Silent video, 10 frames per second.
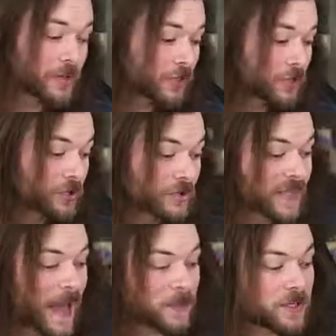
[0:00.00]
You can use
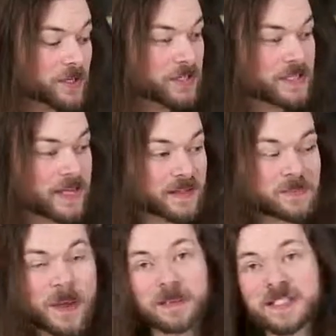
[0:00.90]
napkins, like
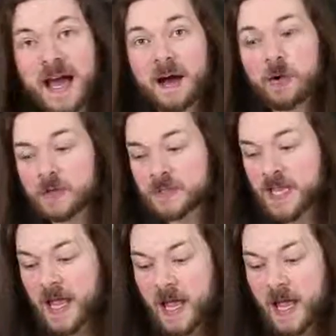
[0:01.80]
these paper towels,